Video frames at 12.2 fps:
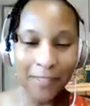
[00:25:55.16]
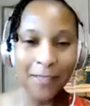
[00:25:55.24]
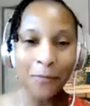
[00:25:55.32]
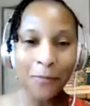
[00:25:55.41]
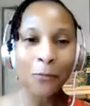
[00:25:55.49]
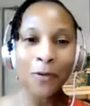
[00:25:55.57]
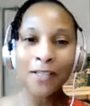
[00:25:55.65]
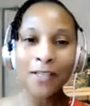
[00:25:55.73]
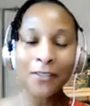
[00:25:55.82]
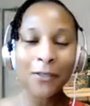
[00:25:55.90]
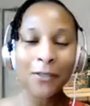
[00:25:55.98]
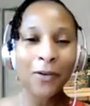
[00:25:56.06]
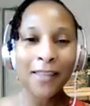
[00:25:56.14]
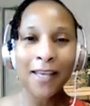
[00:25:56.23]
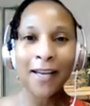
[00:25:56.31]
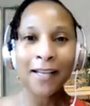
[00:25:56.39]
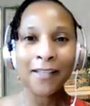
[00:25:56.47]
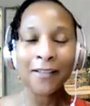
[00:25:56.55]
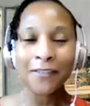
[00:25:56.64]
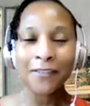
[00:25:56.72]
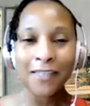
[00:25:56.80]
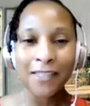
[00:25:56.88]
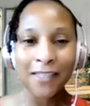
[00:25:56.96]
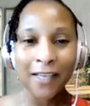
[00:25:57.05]
One story that I love
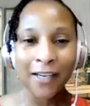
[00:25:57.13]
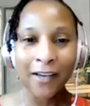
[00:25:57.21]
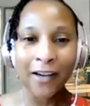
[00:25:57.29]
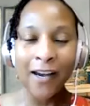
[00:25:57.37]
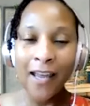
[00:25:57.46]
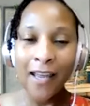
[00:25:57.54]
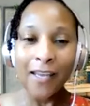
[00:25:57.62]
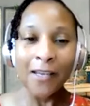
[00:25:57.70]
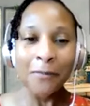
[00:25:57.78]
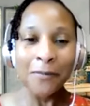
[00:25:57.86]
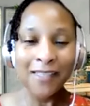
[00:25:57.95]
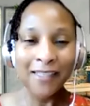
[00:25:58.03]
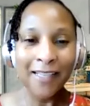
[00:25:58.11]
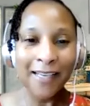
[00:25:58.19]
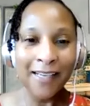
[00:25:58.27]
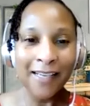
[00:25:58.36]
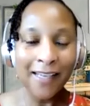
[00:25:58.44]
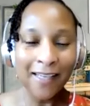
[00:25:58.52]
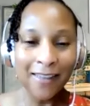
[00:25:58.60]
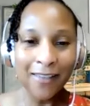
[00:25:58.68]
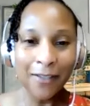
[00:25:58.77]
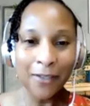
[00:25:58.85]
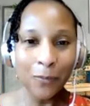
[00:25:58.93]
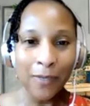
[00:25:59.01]
to share it was a lady in
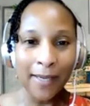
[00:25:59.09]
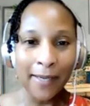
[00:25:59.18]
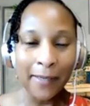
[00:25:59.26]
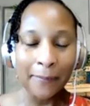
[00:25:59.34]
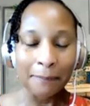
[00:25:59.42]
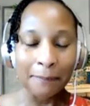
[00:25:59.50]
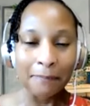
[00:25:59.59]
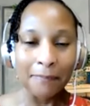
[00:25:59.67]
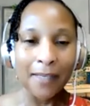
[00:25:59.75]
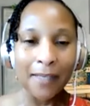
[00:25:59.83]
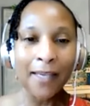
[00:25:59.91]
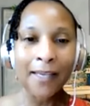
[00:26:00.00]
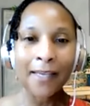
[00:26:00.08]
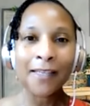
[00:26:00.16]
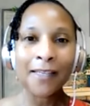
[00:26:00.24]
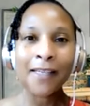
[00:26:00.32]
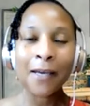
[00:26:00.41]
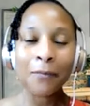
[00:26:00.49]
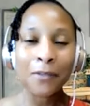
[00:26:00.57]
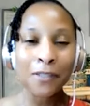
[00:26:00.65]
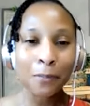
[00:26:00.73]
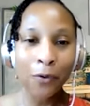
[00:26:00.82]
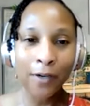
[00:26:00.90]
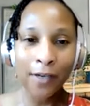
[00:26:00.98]
the UK, and I was
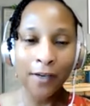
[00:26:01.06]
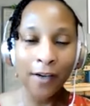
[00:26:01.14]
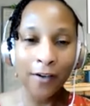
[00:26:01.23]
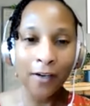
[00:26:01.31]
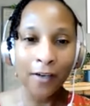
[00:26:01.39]
supporting her on